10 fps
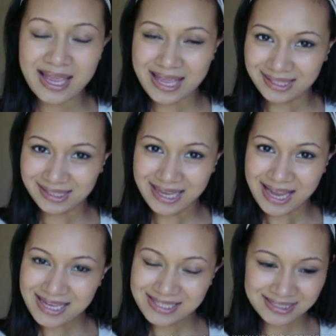And
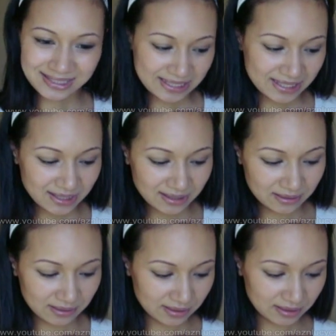lastly,
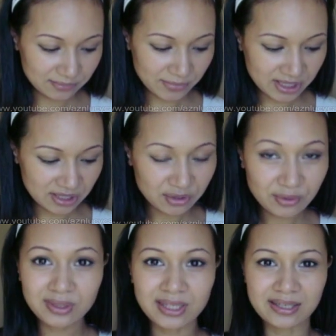is my
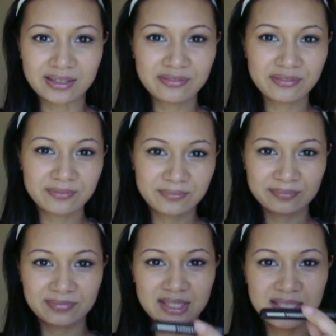new love,
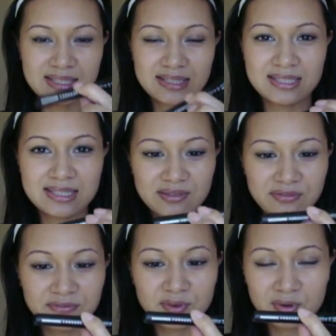is this
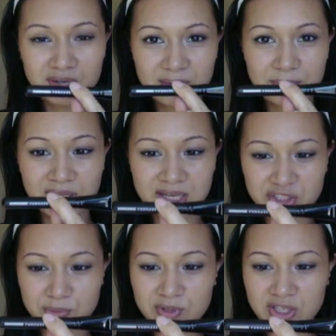Sephora
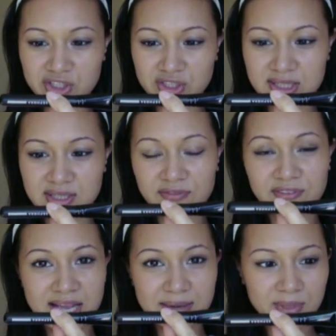blush brush. It's a
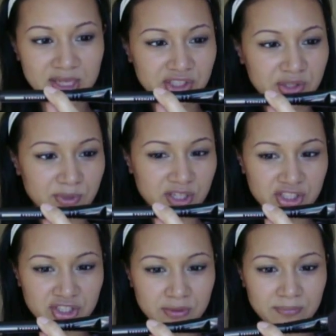flat blush
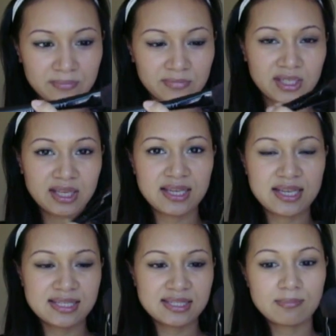brush.
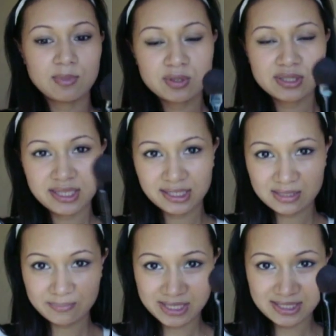It's the most
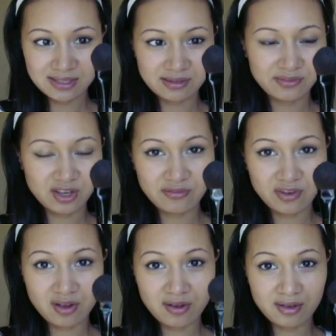inexpensive of
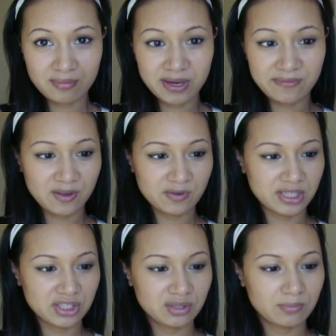all my
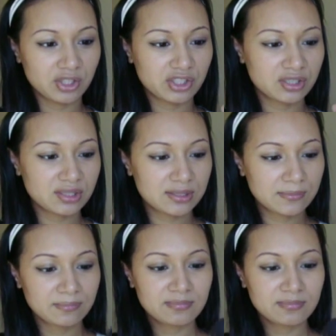foundation brushes,